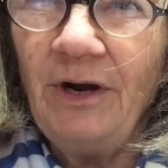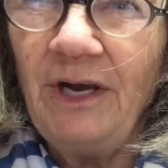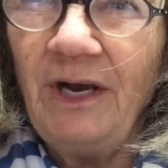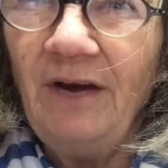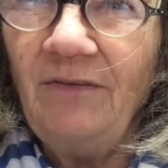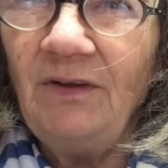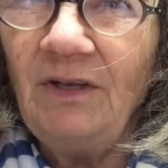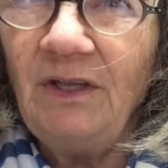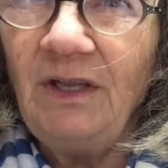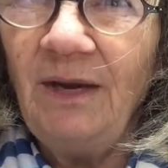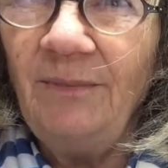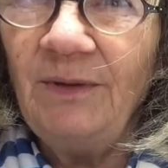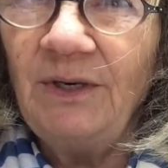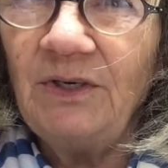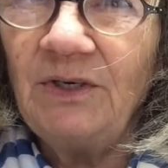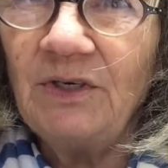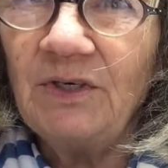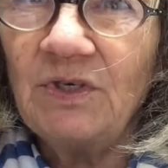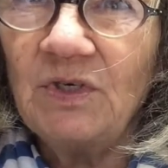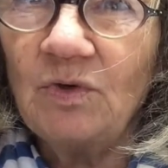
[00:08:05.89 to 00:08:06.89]
I have a
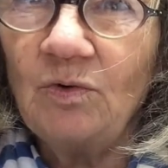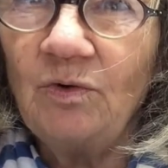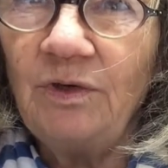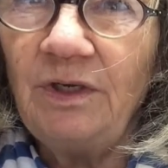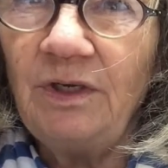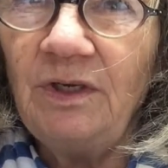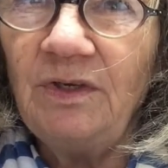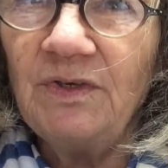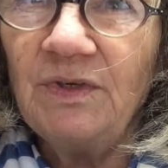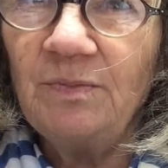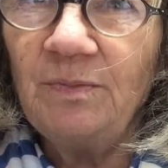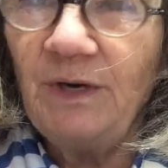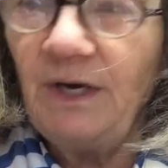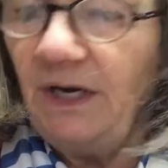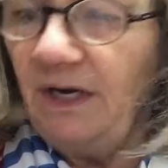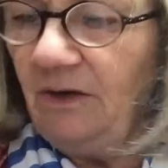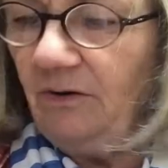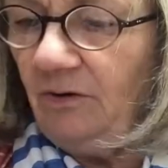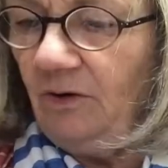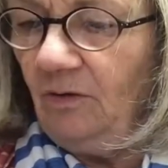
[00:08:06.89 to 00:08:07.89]
lemon to squeeze, but
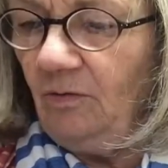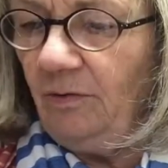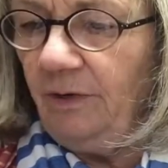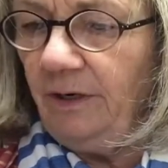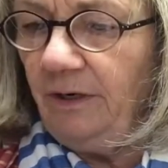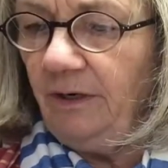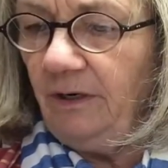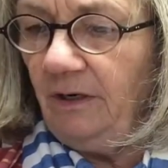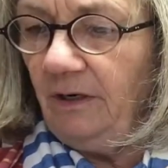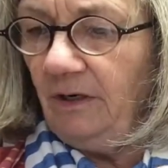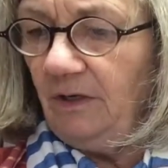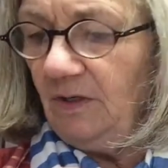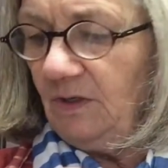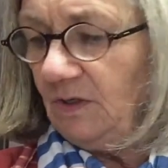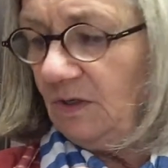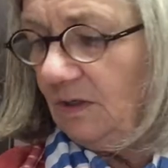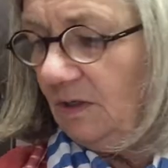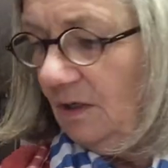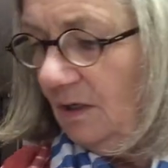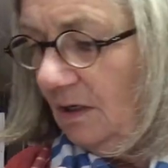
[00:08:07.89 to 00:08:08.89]
I don't know where it
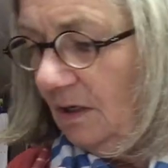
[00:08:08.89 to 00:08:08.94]
is.